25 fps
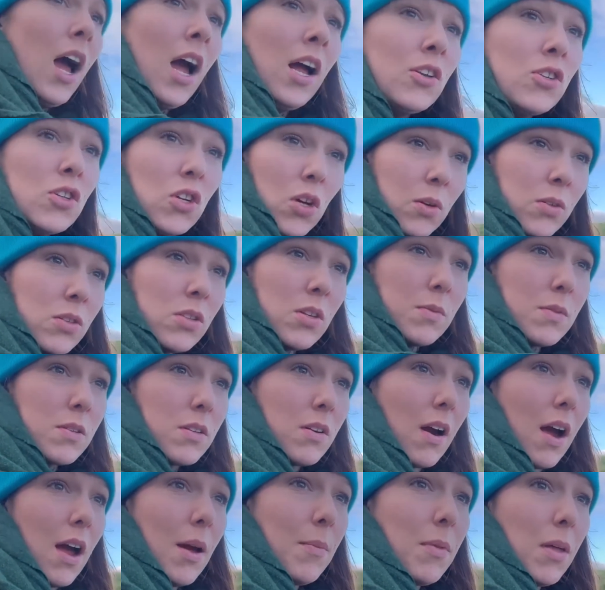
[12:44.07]
Do
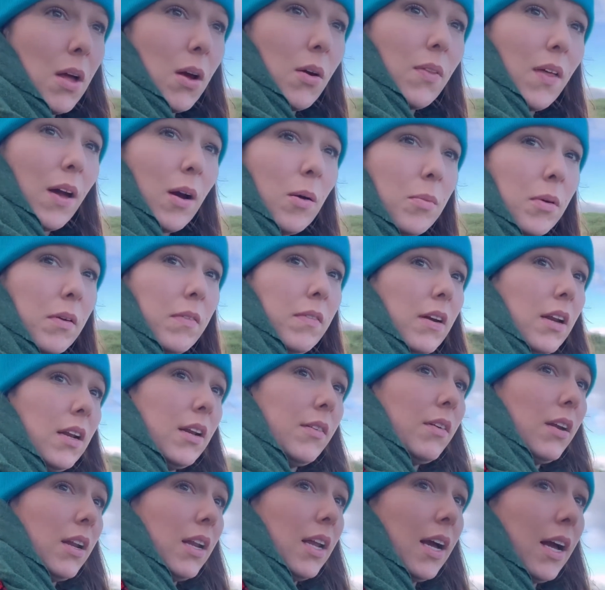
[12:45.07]
subscribe though. That would be really,
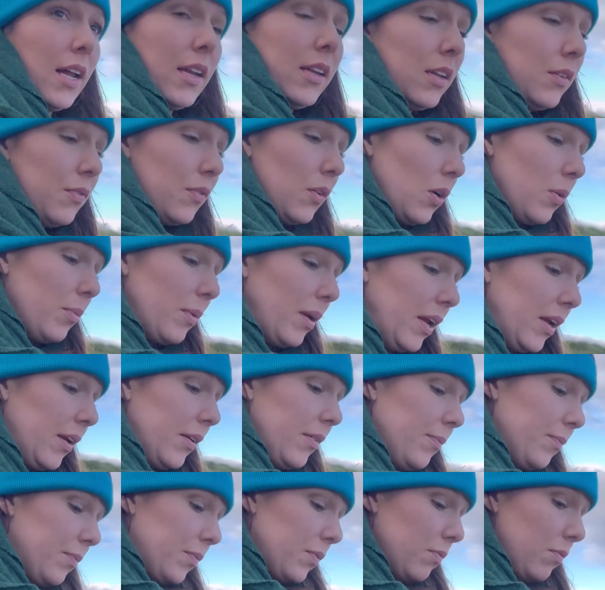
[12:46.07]
really handy for me.
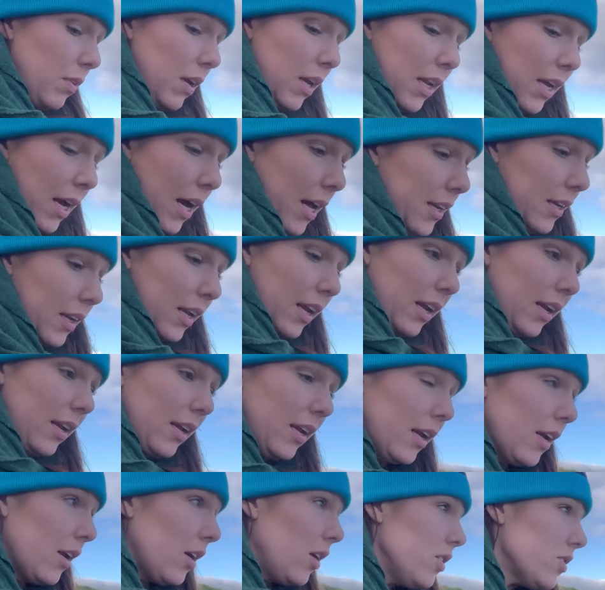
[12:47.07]
Really handy.
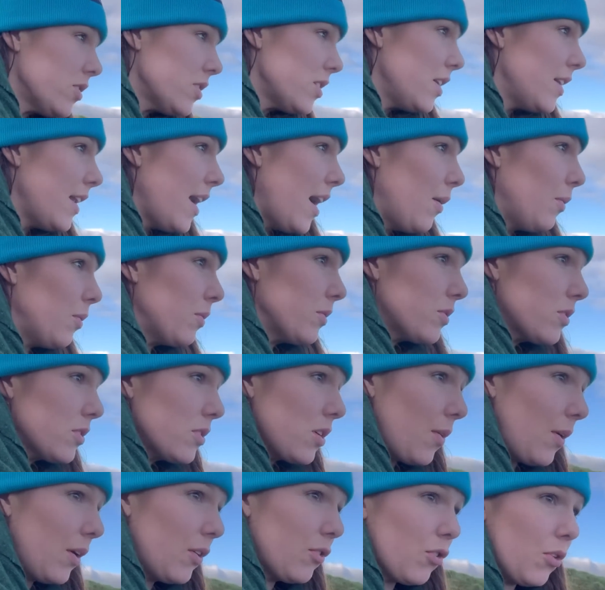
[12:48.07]
It costs you notes,
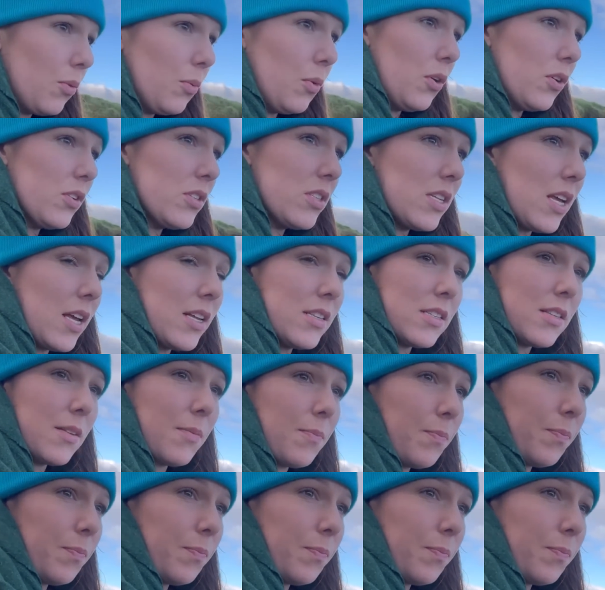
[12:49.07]
so Andrew Ward says.